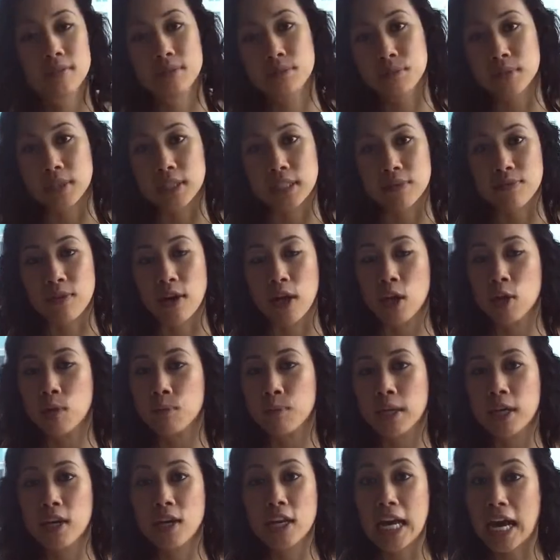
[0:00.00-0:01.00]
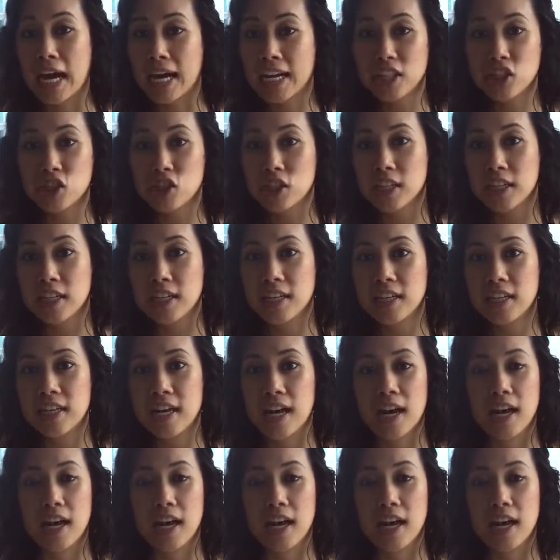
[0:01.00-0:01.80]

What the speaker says: please follow me on IG.